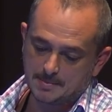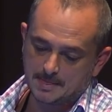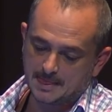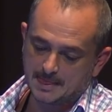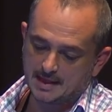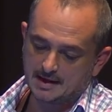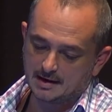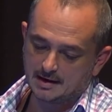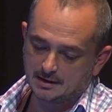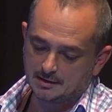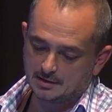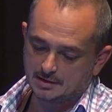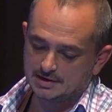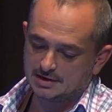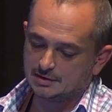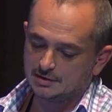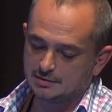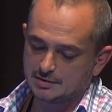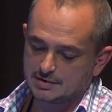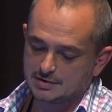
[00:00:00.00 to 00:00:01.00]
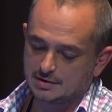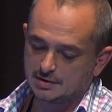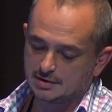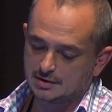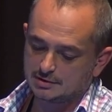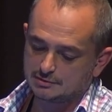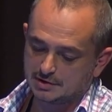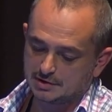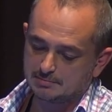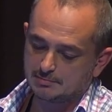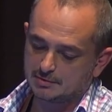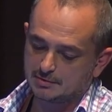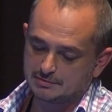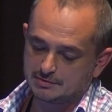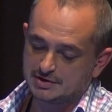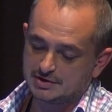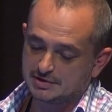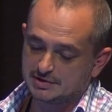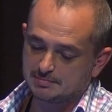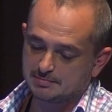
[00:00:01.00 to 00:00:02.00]
according to the treatment
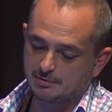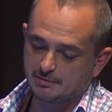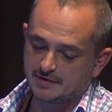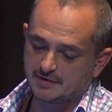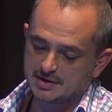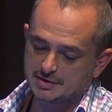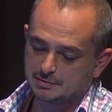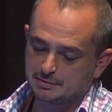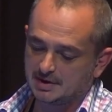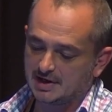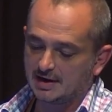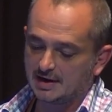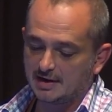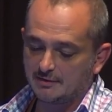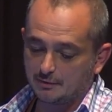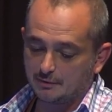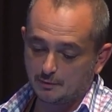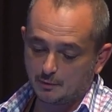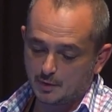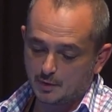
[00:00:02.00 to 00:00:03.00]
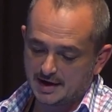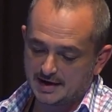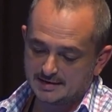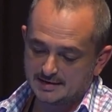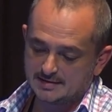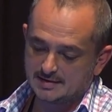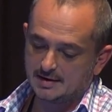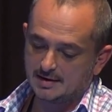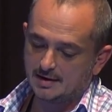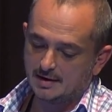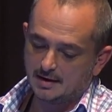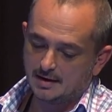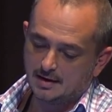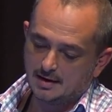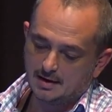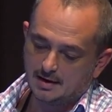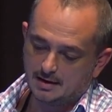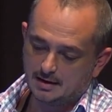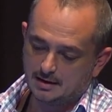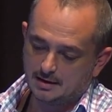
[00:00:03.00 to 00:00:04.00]
which is provided, you can have
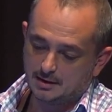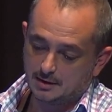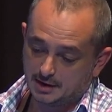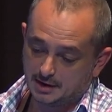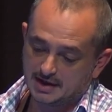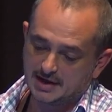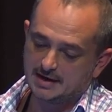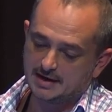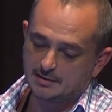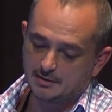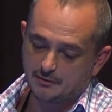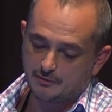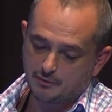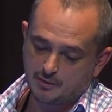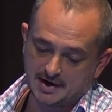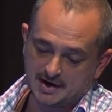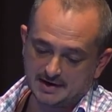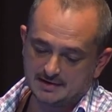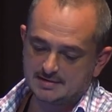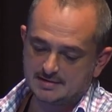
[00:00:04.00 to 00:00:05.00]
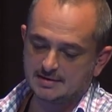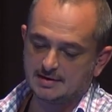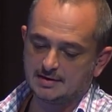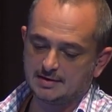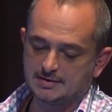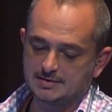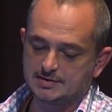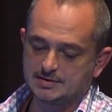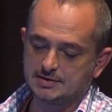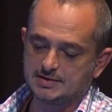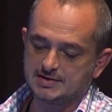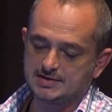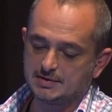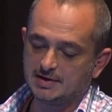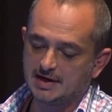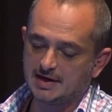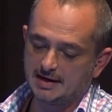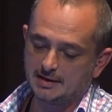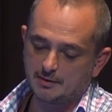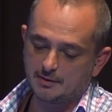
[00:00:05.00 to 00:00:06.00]
a gain of weight, and this
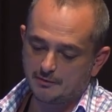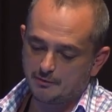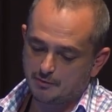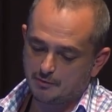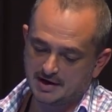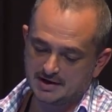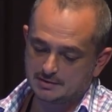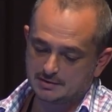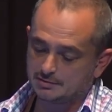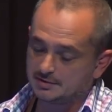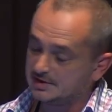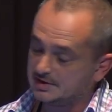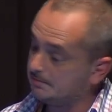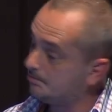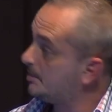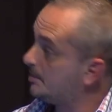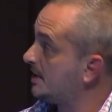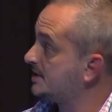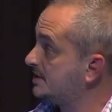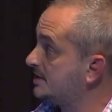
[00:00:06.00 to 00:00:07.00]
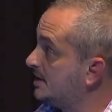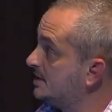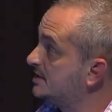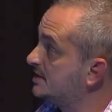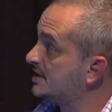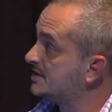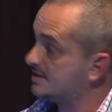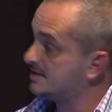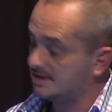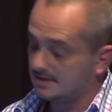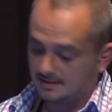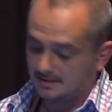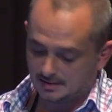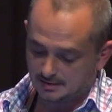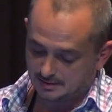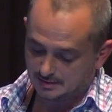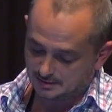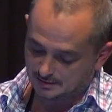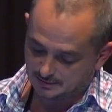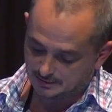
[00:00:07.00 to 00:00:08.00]
gain of weight could impact NK cell
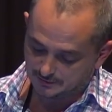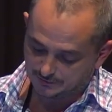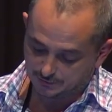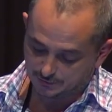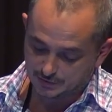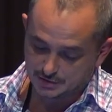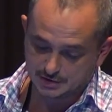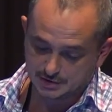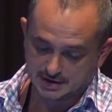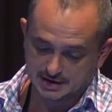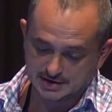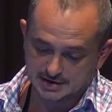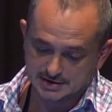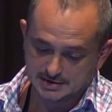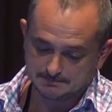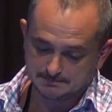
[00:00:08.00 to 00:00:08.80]
functionality.